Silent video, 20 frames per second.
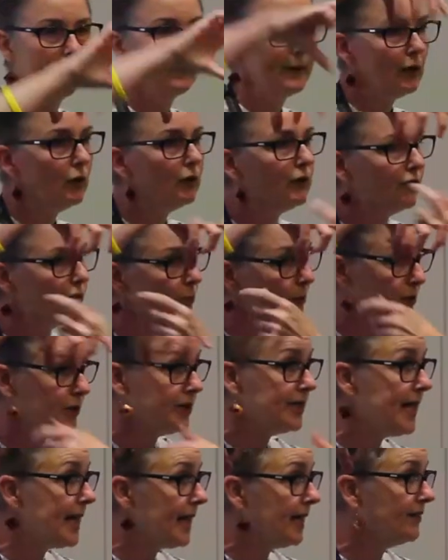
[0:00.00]
how it looked from
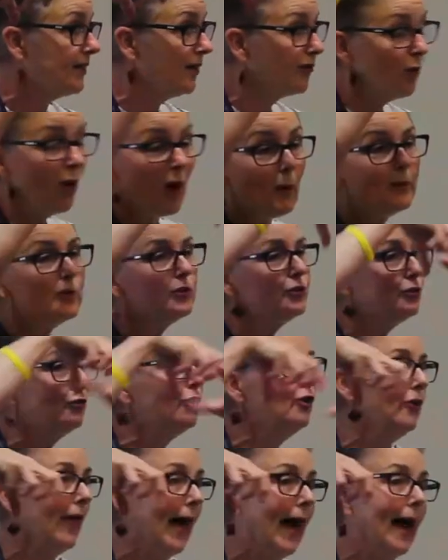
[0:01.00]
underneath. I thought, I want to draw